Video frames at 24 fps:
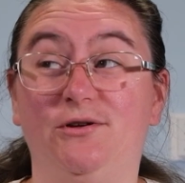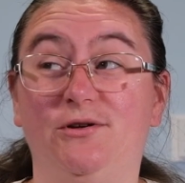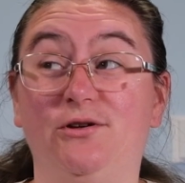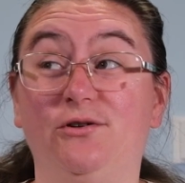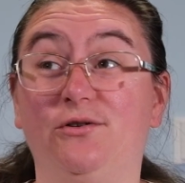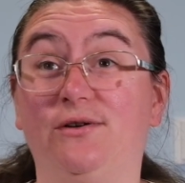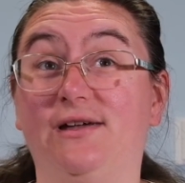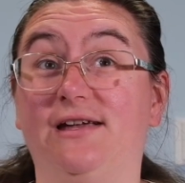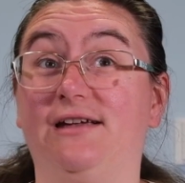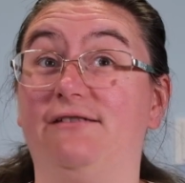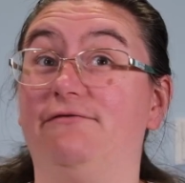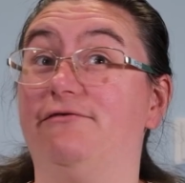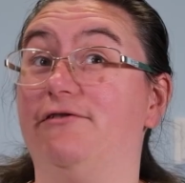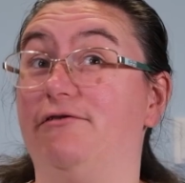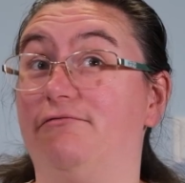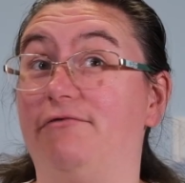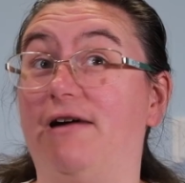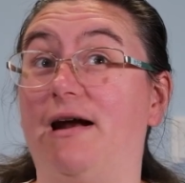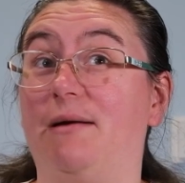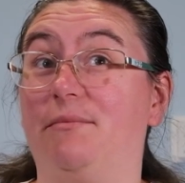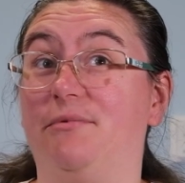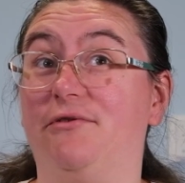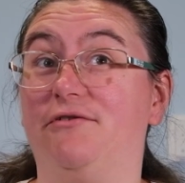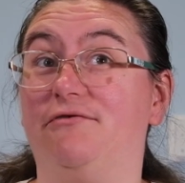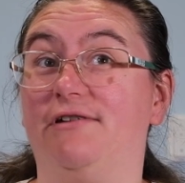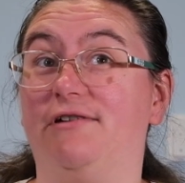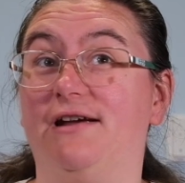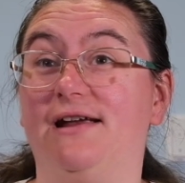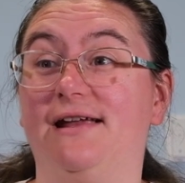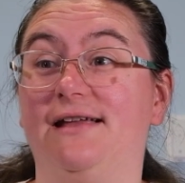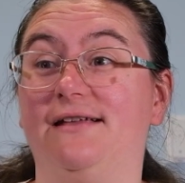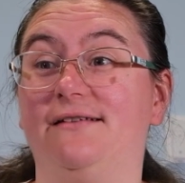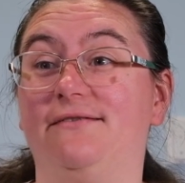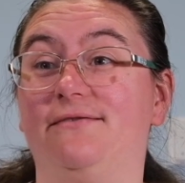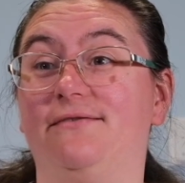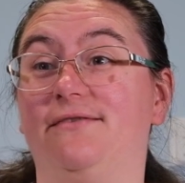looking for wrap
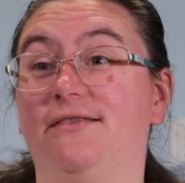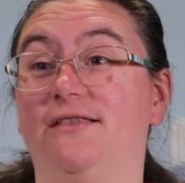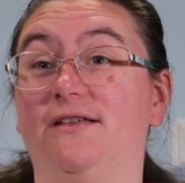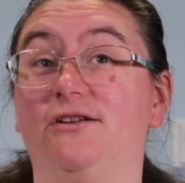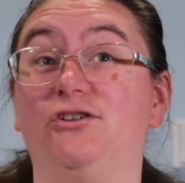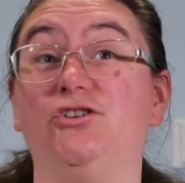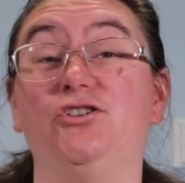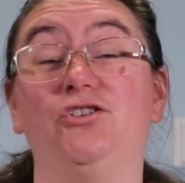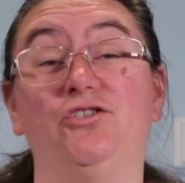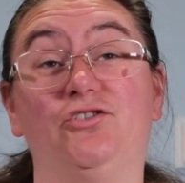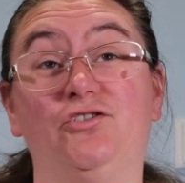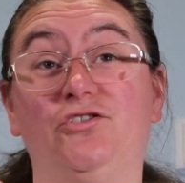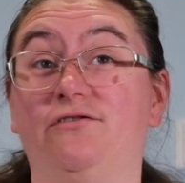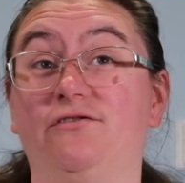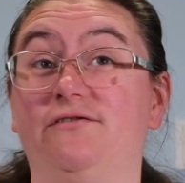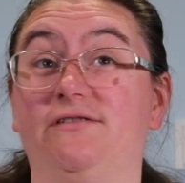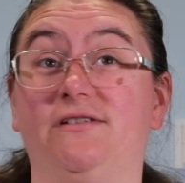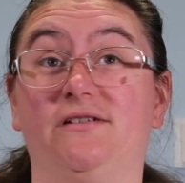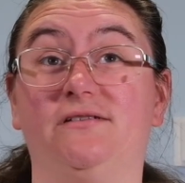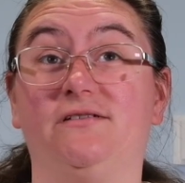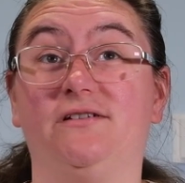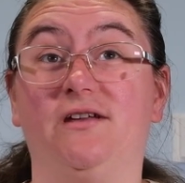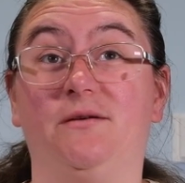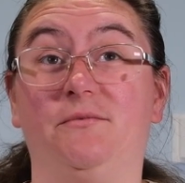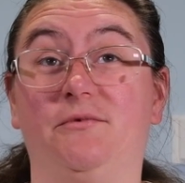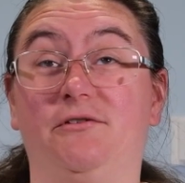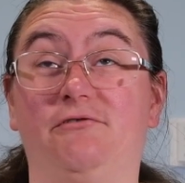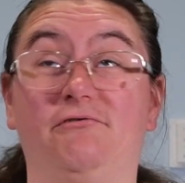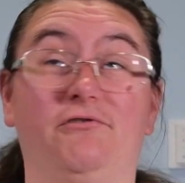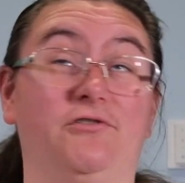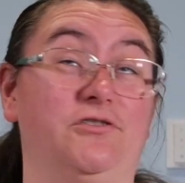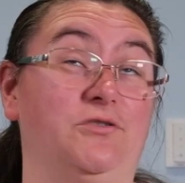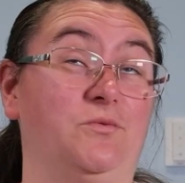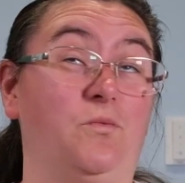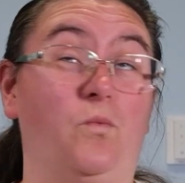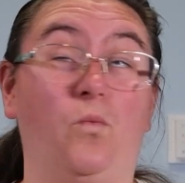3, the tutorials I was coming
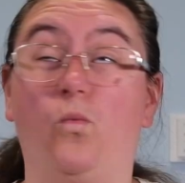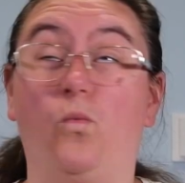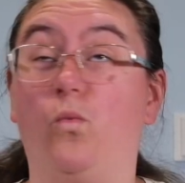across